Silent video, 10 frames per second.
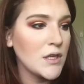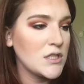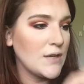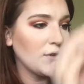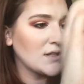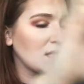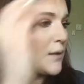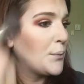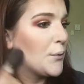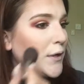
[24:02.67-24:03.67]
Do you ever get to
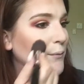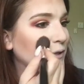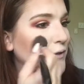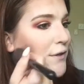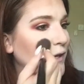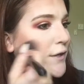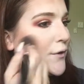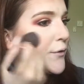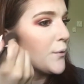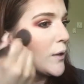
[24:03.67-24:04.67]
that point where you're like
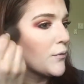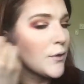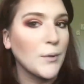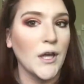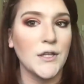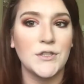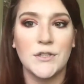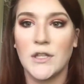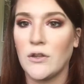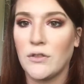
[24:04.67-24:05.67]
going away with your blush,
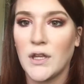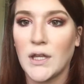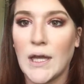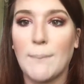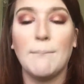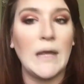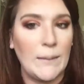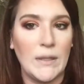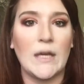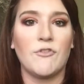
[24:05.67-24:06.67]
then you think like
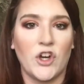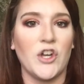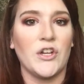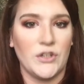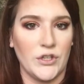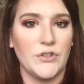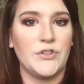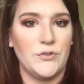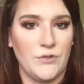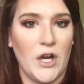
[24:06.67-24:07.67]
maybe I've gone a little
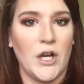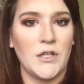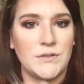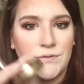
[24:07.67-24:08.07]
too far?